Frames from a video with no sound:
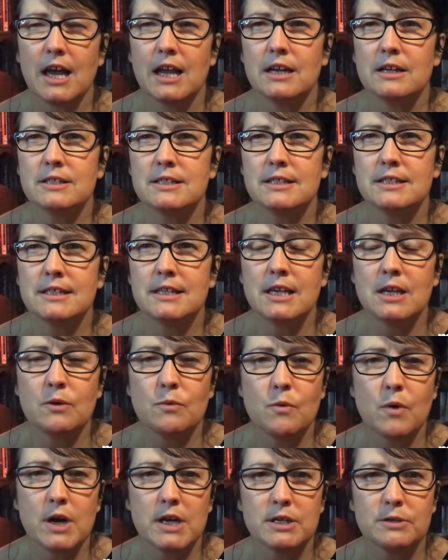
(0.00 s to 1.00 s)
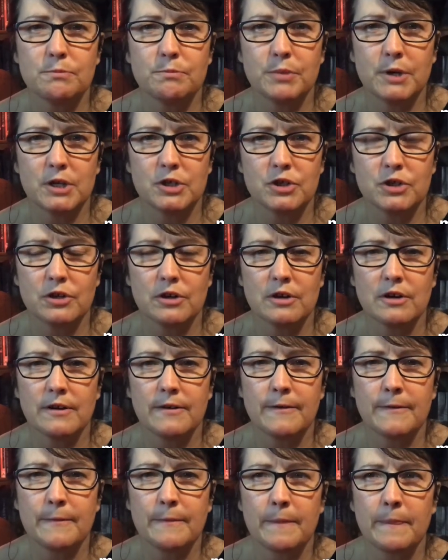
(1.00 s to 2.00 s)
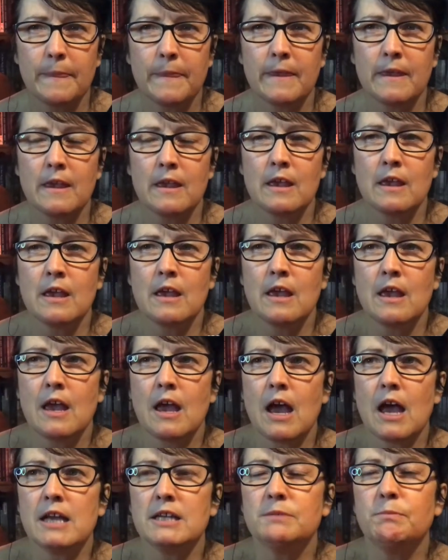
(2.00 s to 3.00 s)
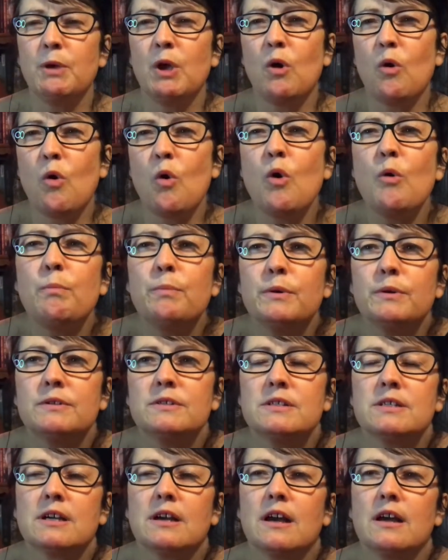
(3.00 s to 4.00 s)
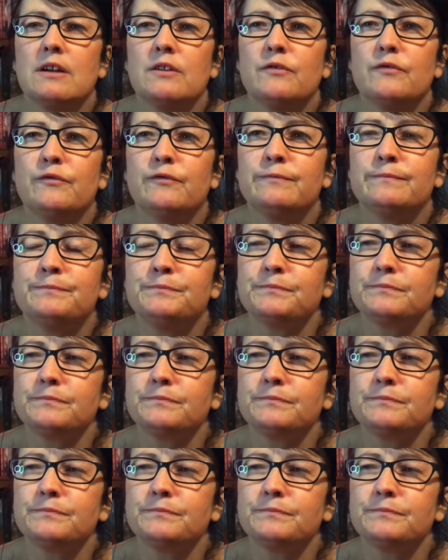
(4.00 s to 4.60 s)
And see a wider picture. And to be open to kind of